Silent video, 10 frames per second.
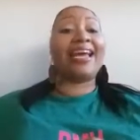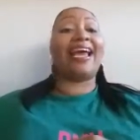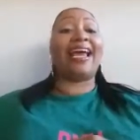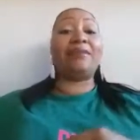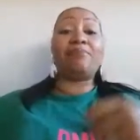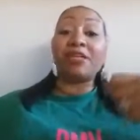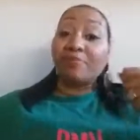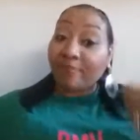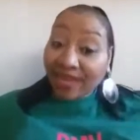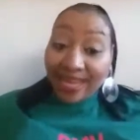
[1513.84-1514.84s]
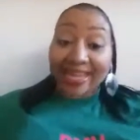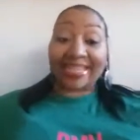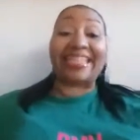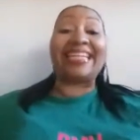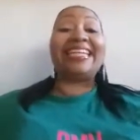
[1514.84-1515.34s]
and be
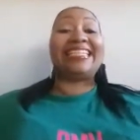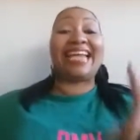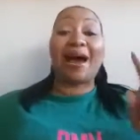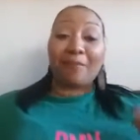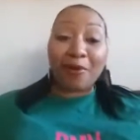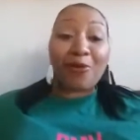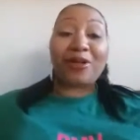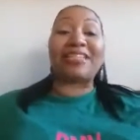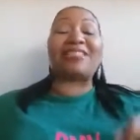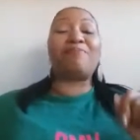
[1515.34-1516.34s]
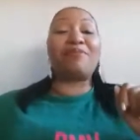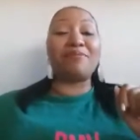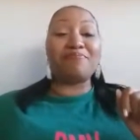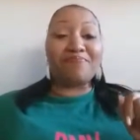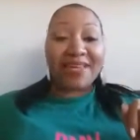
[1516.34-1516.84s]
men, not boys, but
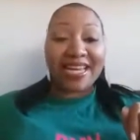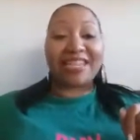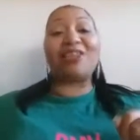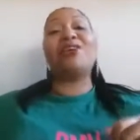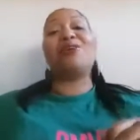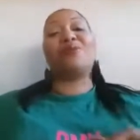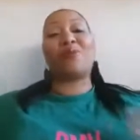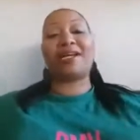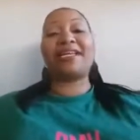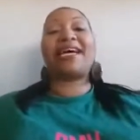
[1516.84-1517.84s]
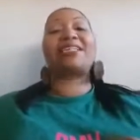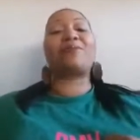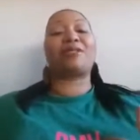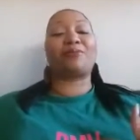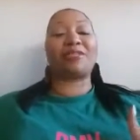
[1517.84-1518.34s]
men. Recognize what
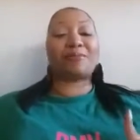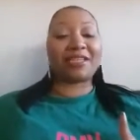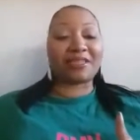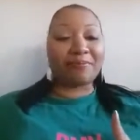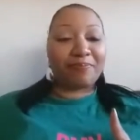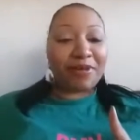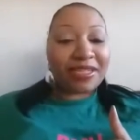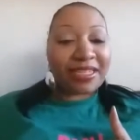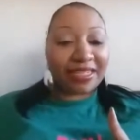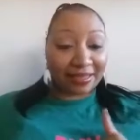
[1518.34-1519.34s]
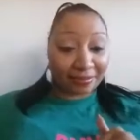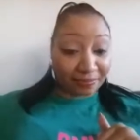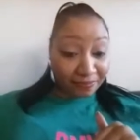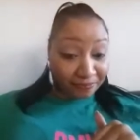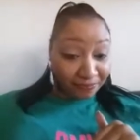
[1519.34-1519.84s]
the responsibility.
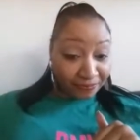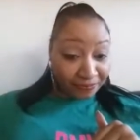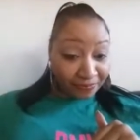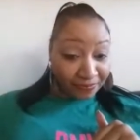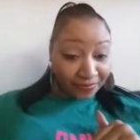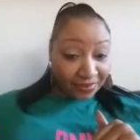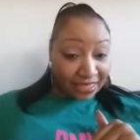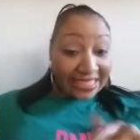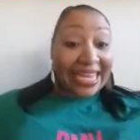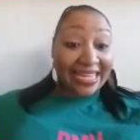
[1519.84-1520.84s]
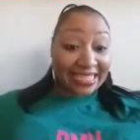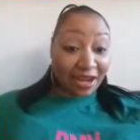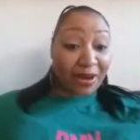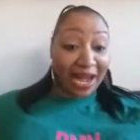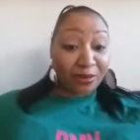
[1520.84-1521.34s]
Yes, I'll,
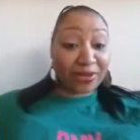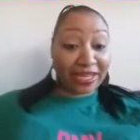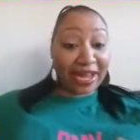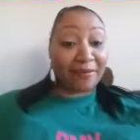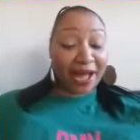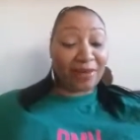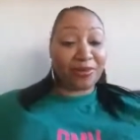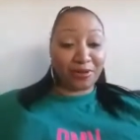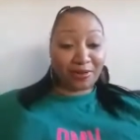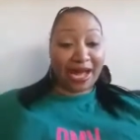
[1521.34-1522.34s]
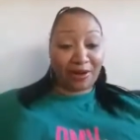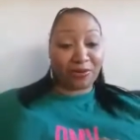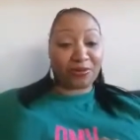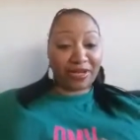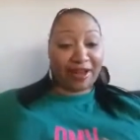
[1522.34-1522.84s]
I'll recap. I will. I'll
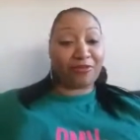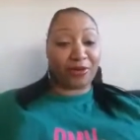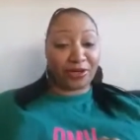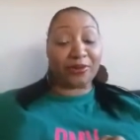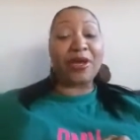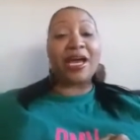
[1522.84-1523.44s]
recap for you